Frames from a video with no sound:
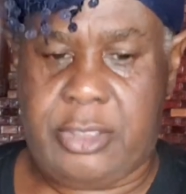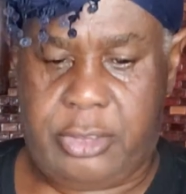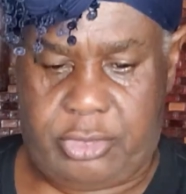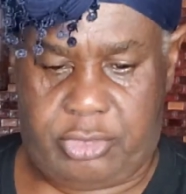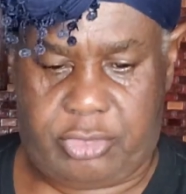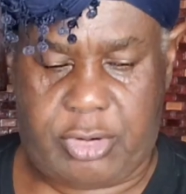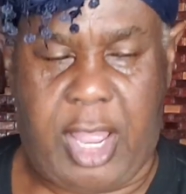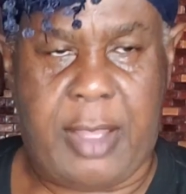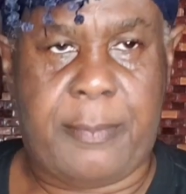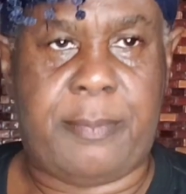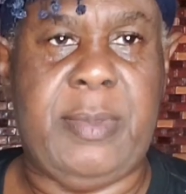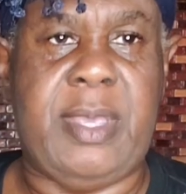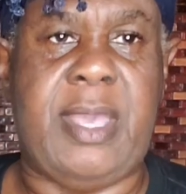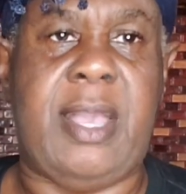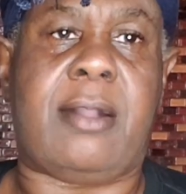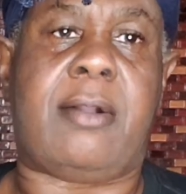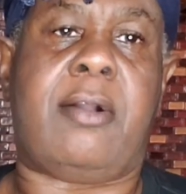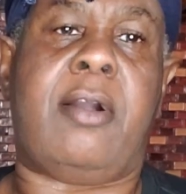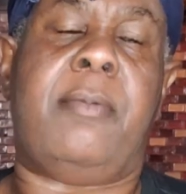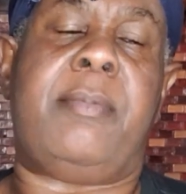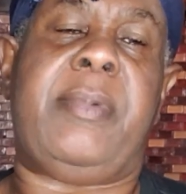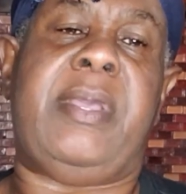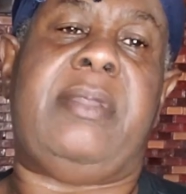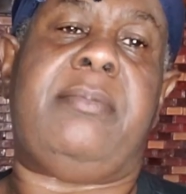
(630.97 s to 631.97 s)
Drop me a
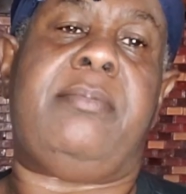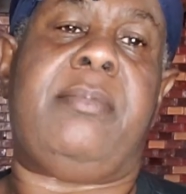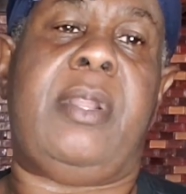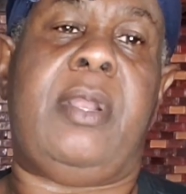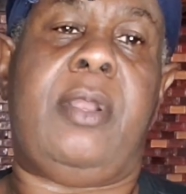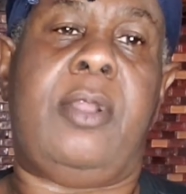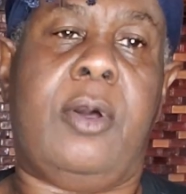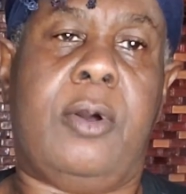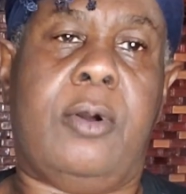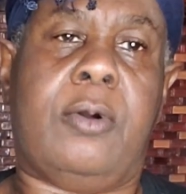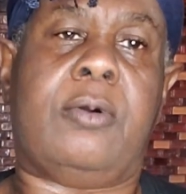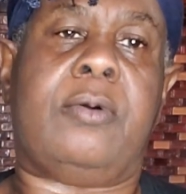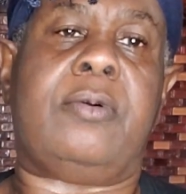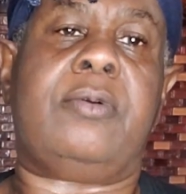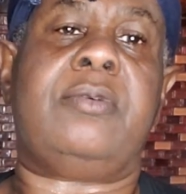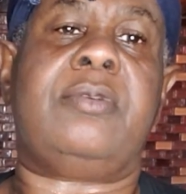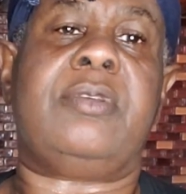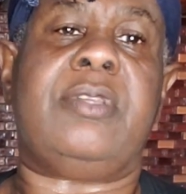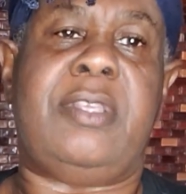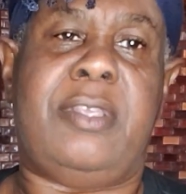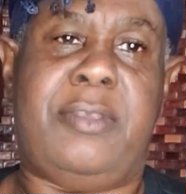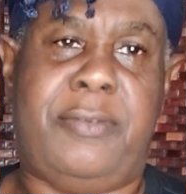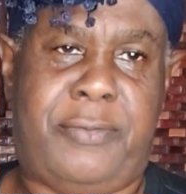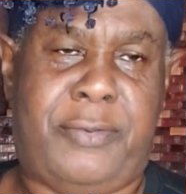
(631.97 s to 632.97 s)
comment below
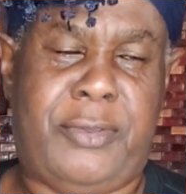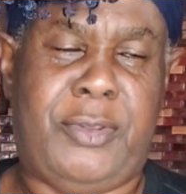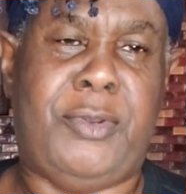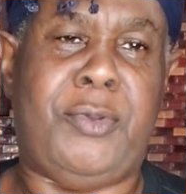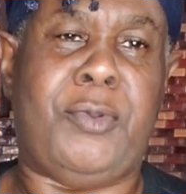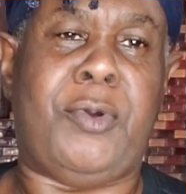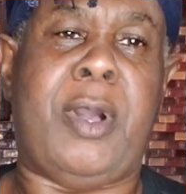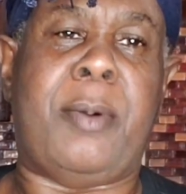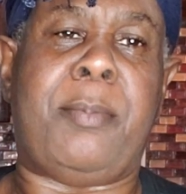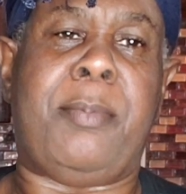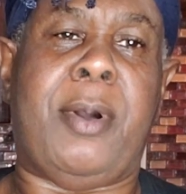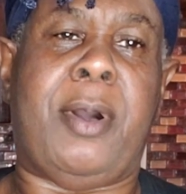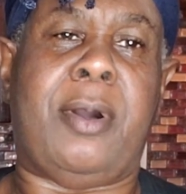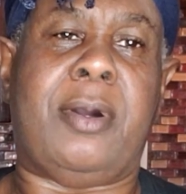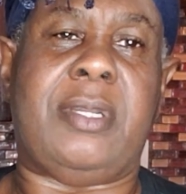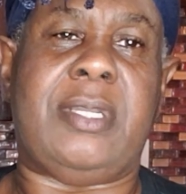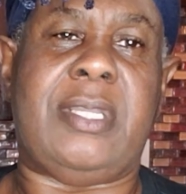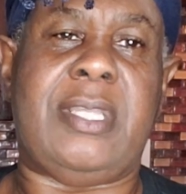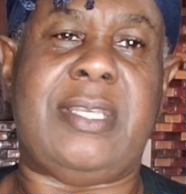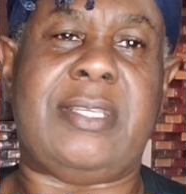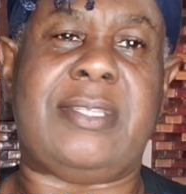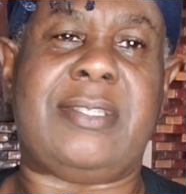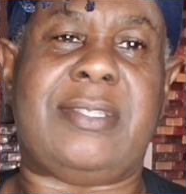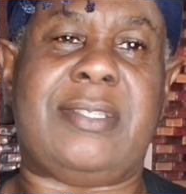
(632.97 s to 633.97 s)
if you know about
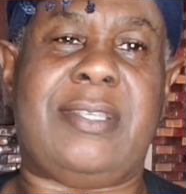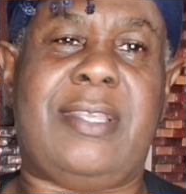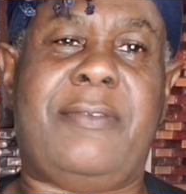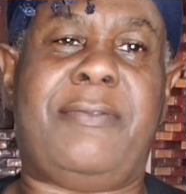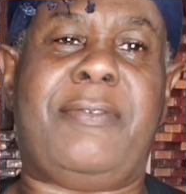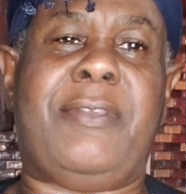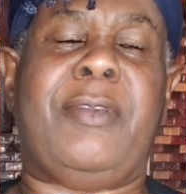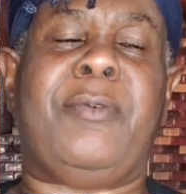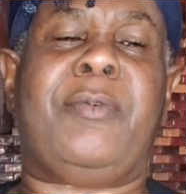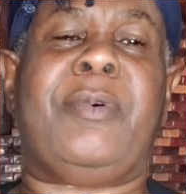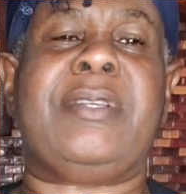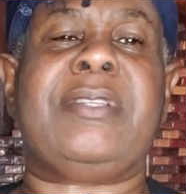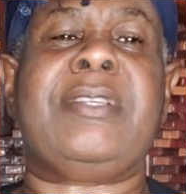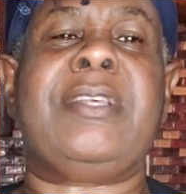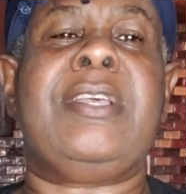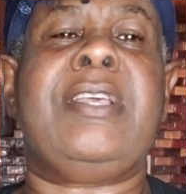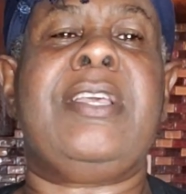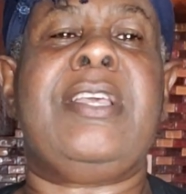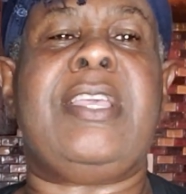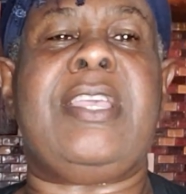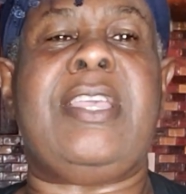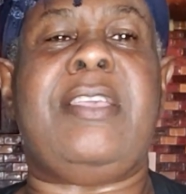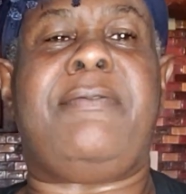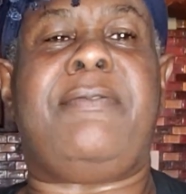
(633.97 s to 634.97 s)
this, if you
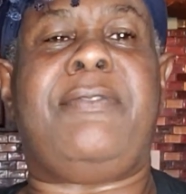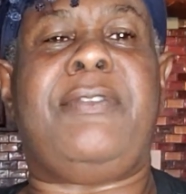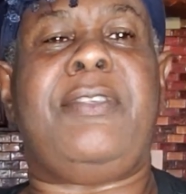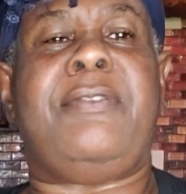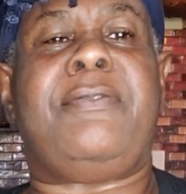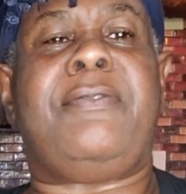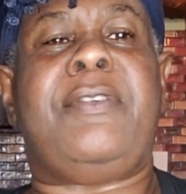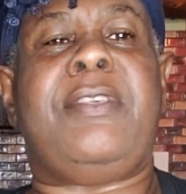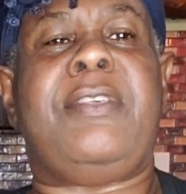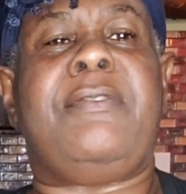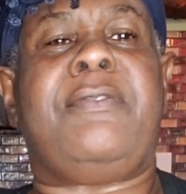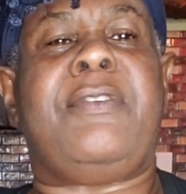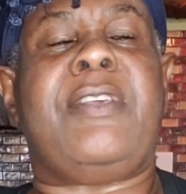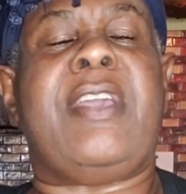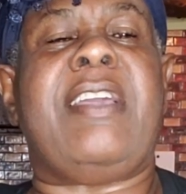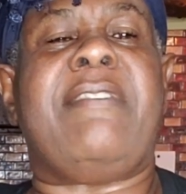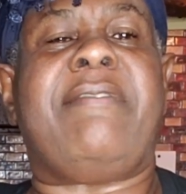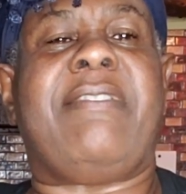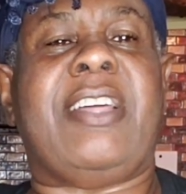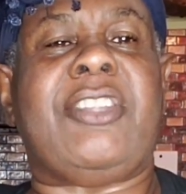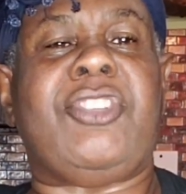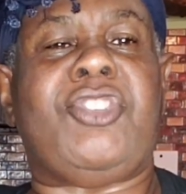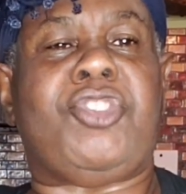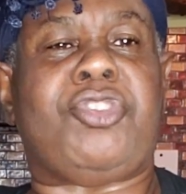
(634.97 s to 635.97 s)

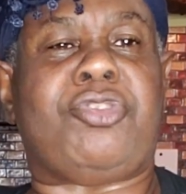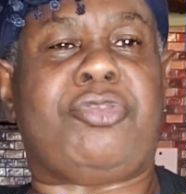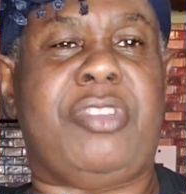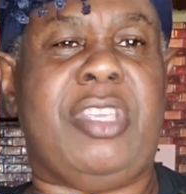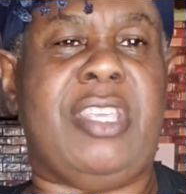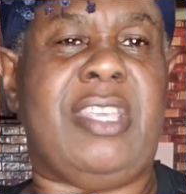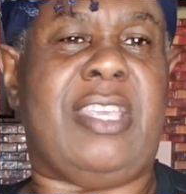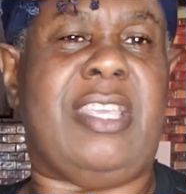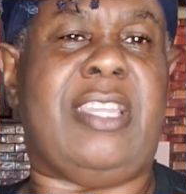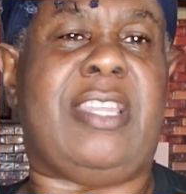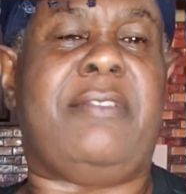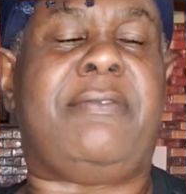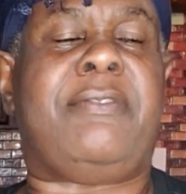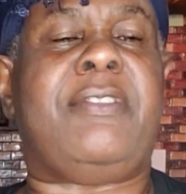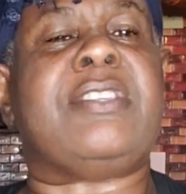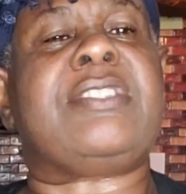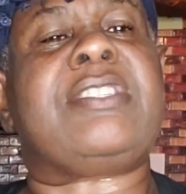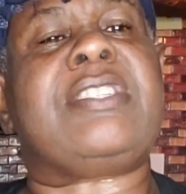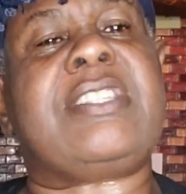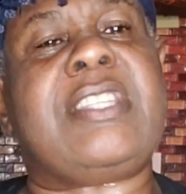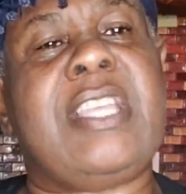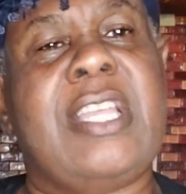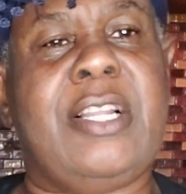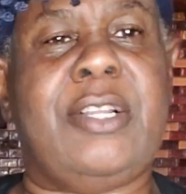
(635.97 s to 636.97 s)
ever drink it, if you
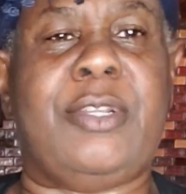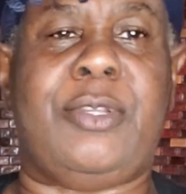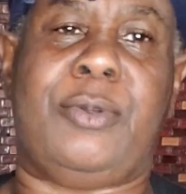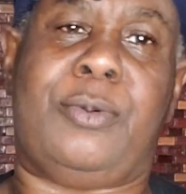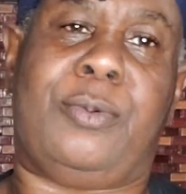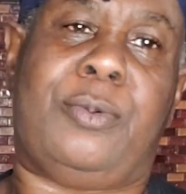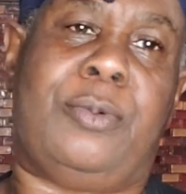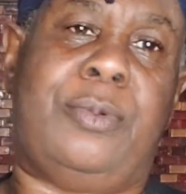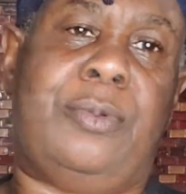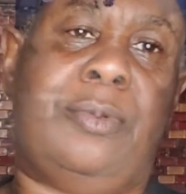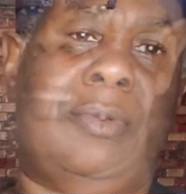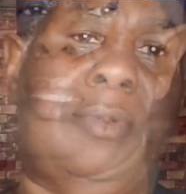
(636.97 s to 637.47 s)
still do.